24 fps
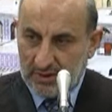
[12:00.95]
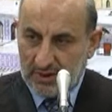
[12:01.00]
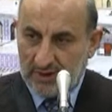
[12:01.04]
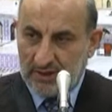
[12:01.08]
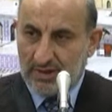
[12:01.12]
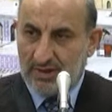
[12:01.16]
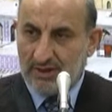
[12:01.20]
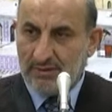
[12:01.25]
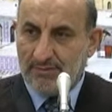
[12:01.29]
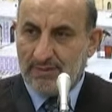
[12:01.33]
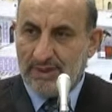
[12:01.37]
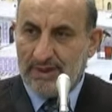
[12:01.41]

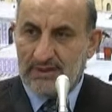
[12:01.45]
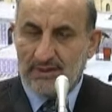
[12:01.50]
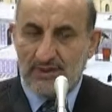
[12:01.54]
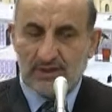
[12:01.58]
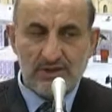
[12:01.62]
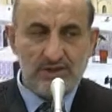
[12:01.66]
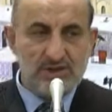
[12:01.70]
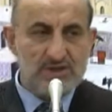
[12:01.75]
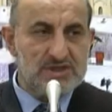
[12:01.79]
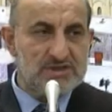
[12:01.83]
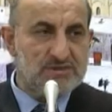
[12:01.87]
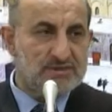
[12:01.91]
in the
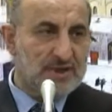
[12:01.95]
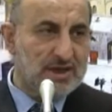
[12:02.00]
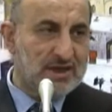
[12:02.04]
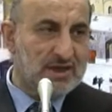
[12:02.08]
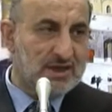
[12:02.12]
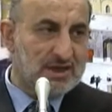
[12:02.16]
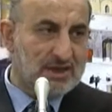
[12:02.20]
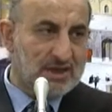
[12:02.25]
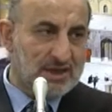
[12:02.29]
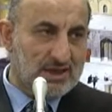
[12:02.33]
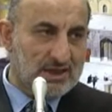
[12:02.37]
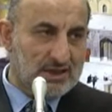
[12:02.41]
bandage is
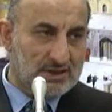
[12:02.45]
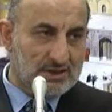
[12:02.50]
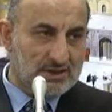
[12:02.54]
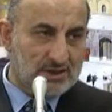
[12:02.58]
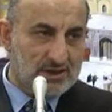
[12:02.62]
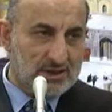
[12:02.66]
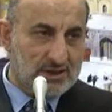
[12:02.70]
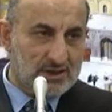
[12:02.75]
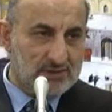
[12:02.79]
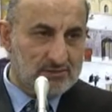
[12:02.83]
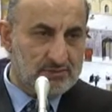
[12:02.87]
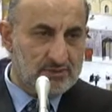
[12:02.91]
bigger than a
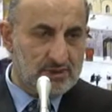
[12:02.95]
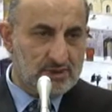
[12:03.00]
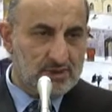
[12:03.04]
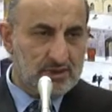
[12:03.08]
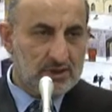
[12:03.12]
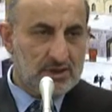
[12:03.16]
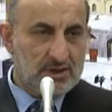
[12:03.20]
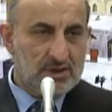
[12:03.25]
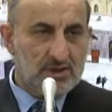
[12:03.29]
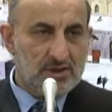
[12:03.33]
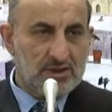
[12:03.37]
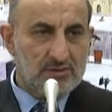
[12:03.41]
dirham,
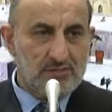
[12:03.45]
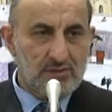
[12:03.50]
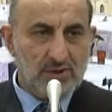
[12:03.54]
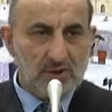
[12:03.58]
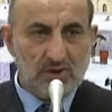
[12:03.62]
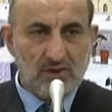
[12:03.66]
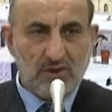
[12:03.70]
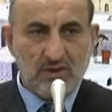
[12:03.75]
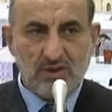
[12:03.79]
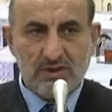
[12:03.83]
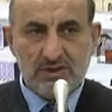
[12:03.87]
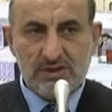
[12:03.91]

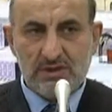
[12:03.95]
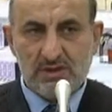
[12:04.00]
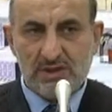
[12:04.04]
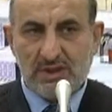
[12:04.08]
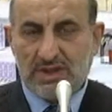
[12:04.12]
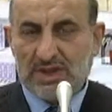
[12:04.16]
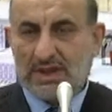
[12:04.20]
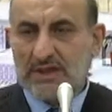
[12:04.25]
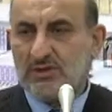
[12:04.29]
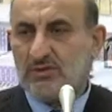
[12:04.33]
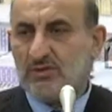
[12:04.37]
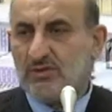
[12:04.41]
because
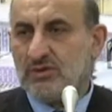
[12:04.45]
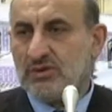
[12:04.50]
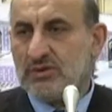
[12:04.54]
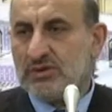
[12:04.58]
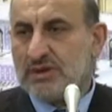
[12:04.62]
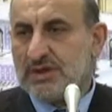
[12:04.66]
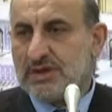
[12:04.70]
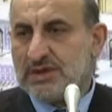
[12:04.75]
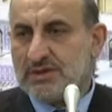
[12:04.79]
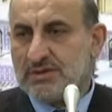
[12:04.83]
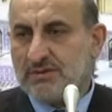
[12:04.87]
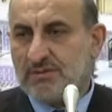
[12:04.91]
that
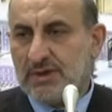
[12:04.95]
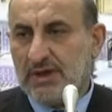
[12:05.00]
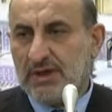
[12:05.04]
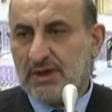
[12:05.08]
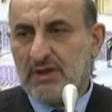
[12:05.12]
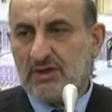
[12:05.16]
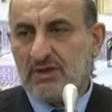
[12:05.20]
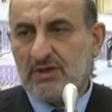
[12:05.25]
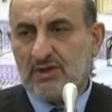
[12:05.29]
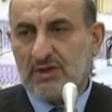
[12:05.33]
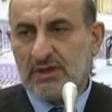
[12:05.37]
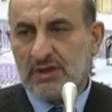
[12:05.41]
wound is
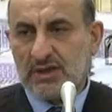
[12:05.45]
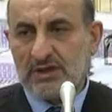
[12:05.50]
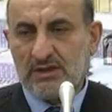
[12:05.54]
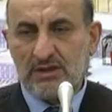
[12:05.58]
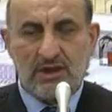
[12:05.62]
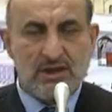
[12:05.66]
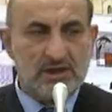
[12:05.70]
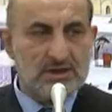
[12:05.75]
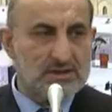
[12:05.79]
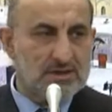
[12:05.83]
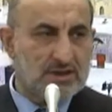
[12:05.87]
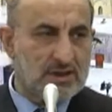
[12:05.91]
big or that
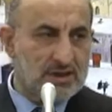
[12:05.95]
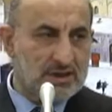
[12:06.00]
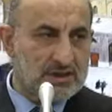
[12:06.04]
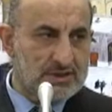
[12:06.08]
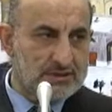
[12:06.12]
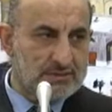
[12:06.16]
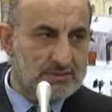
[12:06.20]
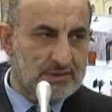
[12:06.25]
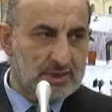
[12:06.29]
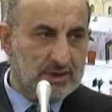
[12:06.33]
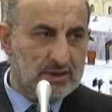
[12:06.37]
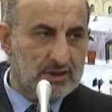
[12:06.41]
ulcer
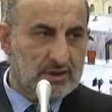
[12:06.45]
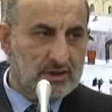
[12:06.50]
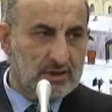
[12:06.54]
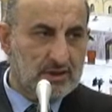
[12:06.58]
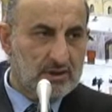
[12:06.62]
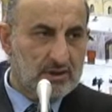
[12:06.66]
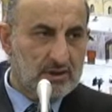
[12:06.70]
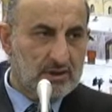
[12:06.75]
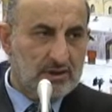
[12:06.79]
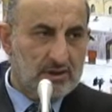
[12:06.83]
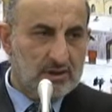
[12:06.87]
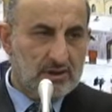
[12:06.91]
is big.
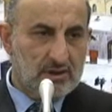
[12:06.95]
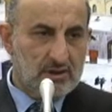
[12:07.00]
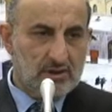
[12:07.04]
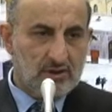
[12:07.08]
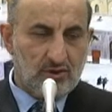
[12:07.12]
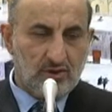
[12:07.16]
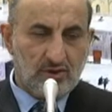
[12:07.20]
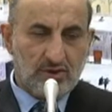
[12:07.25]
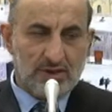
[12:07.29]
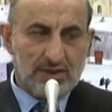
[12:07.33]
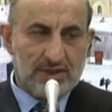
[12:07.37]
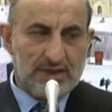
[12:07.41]

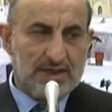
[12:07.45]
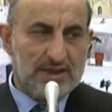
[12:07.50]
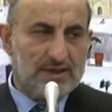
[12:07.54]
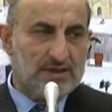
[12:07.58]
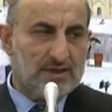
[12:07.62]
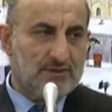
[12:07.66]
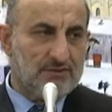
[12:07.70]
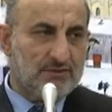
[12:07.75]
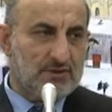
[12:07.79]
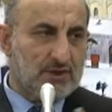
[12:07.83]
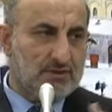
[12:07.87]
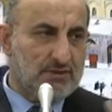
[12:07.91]
Not that
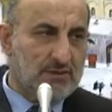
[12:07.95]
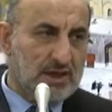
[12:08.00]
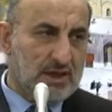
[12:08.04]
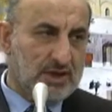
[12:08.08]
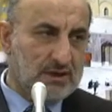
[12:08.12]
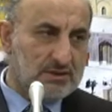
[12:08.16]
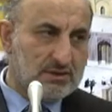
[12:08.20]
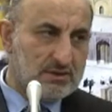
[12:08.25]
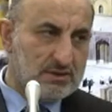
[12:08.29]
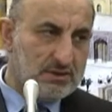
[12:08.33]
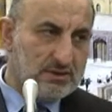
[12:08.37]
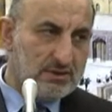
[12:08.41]
if the
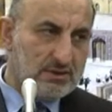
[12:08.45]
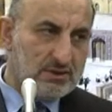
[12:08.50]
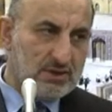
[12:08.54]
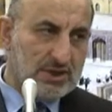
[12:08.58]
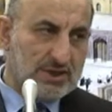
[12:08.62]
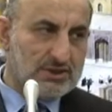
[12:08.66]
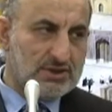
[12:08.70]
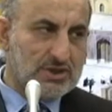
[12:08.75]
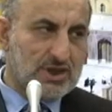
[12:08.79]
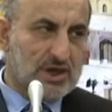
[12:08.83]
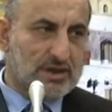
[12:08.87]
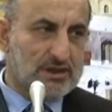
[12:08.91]
blood
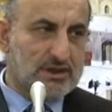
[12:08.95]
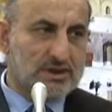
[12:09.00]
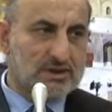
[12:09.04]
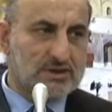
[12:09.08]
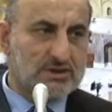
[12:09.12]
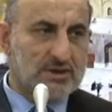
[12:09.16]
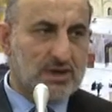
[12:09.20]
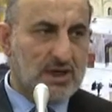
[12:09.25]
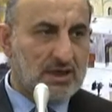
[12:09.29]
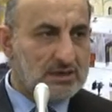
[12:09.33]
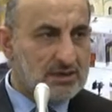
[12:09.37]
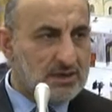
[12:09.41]
touch other
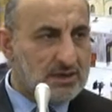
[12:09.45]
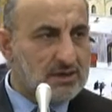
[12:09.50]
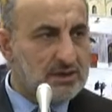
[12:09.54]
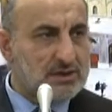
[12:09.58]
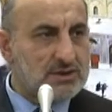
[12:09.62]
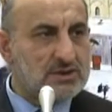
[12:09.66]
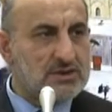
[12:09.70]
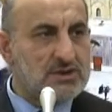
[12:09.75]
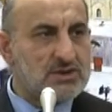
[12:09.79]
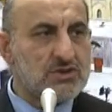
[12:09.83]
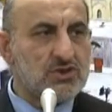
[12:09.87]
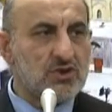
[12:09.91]
side, then
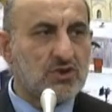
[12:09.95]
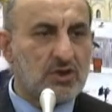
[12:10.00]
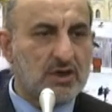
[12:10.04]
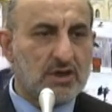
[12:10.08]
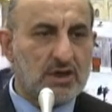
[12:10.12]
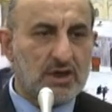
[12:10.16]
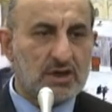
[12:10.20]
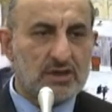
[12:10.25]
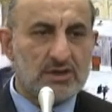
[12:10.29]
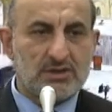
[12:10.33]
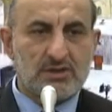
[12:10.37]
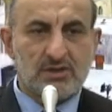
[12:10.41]
it is
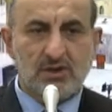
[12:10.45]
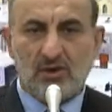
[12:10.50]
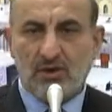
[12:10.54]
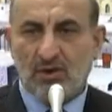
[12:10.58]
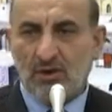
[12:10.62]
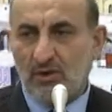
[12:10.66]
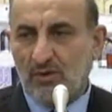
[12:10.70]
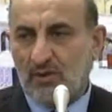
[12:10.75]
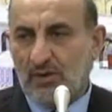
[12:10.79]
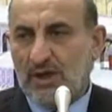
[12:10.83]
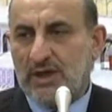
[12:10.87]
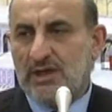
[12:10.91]
okay. So
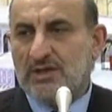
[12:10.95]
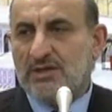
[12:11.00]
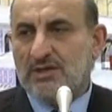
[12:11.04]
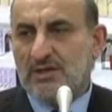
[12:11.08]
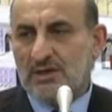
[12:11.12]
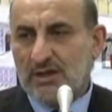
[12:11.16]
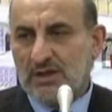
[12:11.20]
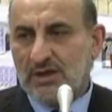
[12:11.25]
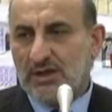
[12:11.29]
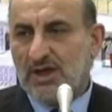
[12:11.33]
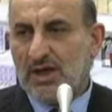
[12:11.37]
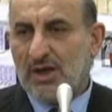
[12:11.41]
always
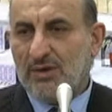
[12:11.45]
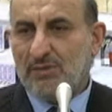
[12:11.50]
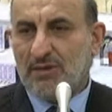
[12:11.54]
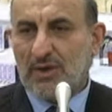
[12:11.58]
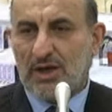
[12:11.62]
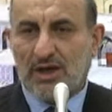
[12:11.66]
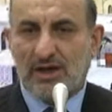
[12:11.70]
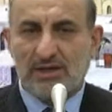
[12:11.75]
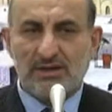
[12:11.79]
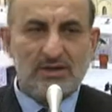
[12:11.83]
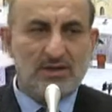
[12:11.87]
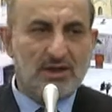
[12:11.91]
a
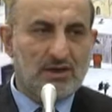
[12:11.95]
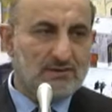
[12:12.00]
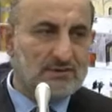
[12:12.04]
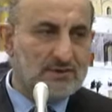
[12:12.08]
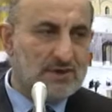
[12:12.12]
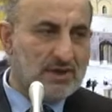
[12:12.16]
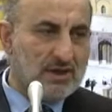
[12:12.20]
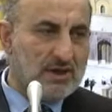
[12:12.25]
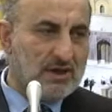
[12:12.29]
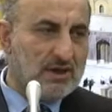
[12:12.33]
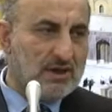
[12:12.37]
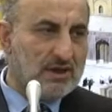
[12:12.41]
blood
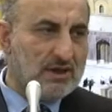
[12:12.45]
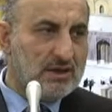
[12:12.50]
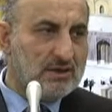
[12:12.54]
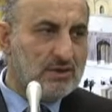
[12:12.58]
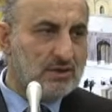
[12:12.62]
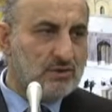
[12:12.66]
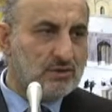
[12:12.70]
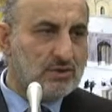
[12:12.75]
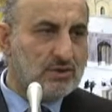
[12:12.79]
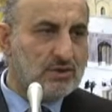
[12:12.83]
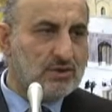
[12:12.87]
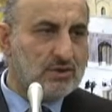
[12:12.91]
of the
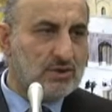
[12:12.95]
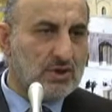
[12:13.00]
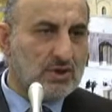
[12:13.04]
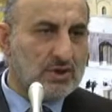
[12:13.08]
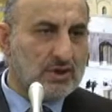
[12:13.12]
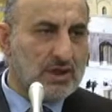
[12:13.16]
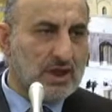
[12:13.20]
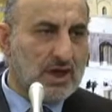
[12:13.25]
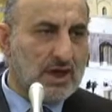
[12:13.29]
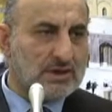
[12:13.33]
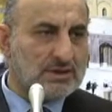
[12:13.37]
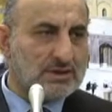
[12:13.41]
wound or
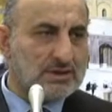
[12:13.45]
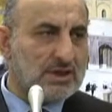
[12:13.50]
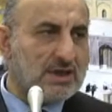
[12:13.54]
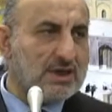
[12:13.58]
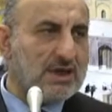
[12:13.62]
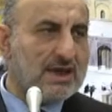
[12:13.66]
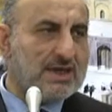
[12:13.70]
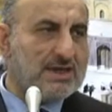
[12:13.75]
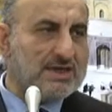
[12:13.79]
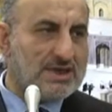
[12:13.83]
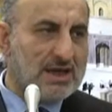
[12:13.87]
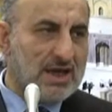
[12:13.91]
the ulcer
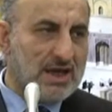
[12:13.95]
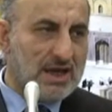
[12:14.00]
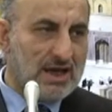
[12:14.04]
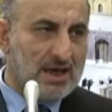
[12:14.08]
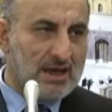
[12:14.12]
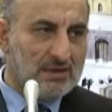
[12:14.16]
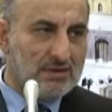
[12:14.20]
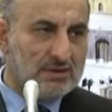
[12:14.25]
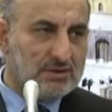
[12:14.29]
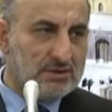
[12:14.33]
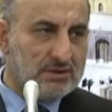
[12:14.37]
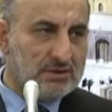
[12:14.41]
is
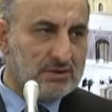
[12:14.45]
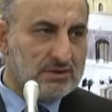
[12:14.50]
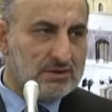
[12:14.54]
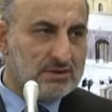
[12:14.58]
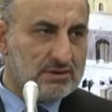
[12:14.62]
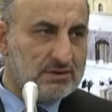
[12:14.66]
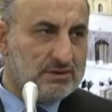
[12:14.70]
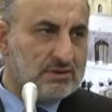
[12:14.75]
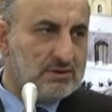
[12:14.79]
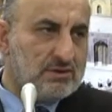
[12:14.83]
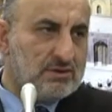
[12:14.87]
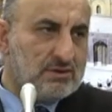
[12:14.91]
allowed.
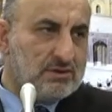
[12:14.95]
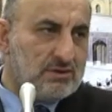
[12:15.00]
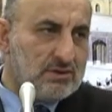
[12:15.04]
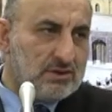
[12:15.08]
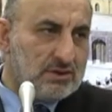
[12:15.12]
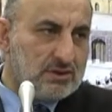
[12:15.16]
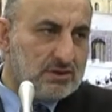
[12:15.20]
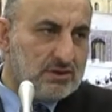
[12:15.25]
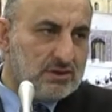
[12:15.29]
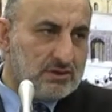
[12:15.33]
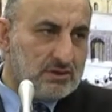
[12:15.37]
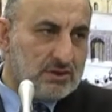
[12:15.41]
No,
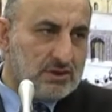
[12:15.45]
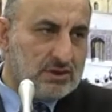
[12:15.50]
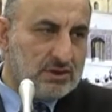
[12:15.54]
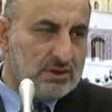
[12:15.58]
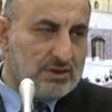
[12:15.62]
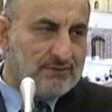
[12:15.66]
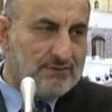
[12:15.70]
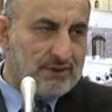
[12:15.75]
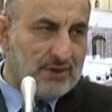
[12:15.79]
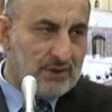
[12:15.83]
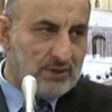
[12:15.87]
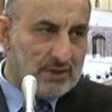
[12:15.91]
not
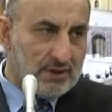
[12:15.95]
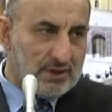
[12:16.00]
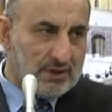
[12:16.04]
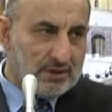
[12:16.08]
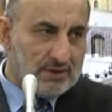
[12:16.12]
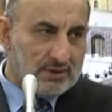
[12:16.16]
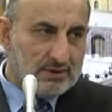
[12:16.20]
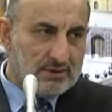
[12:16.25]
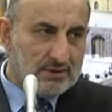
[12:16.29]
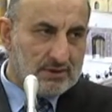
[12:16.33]
everywhere.